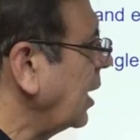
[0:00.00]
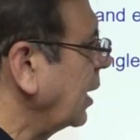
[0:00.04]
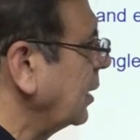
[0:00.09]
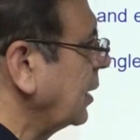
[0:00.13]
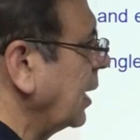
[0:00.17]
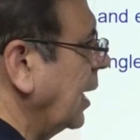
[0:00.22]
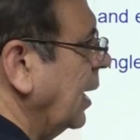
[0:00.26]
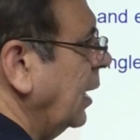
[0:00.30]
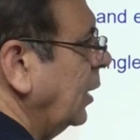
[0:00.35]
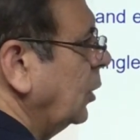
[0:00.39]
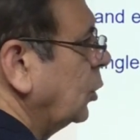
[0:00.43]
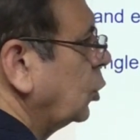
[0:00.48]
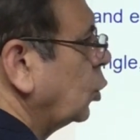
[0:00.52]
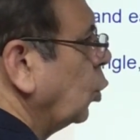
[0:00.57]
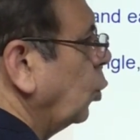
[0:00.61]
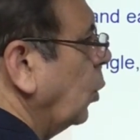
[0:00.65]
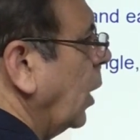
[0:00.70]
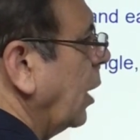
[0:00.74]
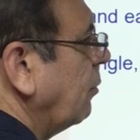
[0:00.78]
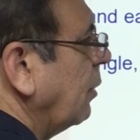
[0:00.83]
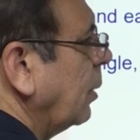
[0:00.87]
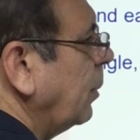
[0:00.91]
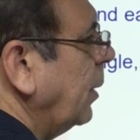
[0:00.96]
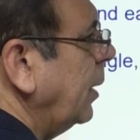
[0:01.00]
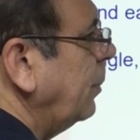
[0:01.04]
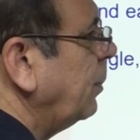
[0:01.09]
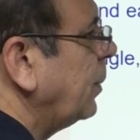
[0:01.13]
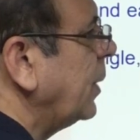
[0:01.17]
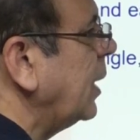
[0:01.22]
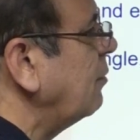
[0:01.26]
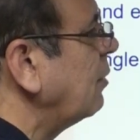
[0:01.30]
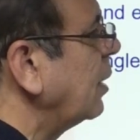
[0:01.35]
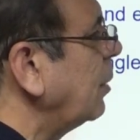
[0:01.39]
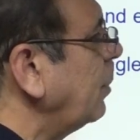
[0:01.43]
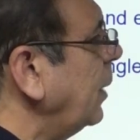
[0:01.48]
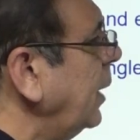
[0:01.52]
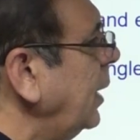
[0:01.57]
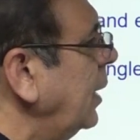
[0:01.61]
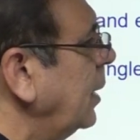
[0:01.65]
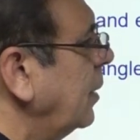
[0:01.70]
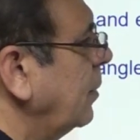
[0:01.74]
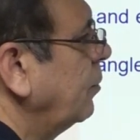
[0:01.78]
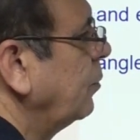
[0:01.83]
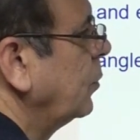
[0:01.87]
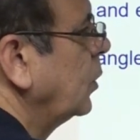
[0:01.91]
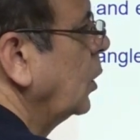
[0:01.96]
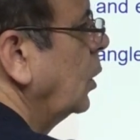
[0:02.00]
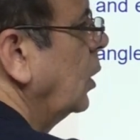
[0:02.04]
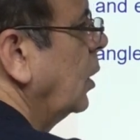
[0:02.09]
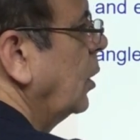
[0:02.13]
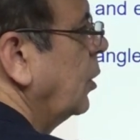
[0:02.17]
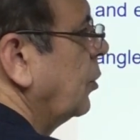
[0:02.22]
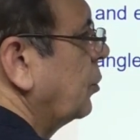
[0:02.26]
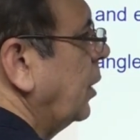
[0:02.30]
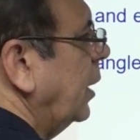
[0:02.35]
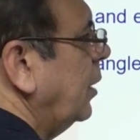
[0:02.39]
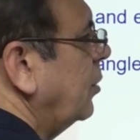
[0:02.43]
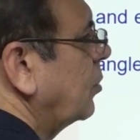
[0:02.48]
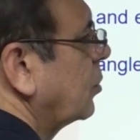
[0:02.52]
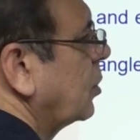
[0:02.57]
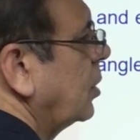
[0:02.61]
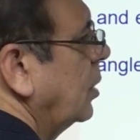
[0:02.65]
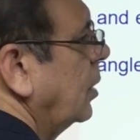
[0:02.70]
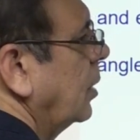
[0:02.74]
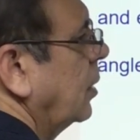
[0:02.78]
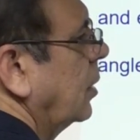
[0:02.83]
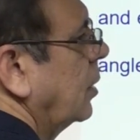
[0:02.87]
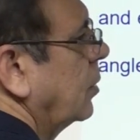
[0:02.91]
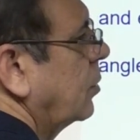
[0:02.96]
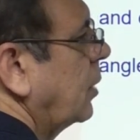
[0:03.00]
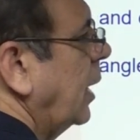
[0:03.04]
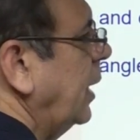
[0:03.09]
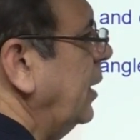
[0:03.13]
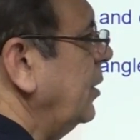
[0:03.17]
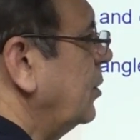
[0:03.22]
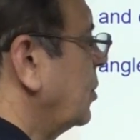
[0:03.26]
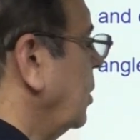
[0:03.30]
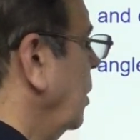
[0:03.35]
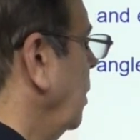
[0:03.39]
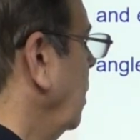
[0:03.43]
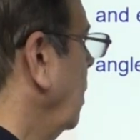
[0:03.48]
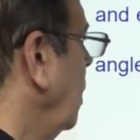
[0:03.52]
are there, 2A will be, B will be 6 sides.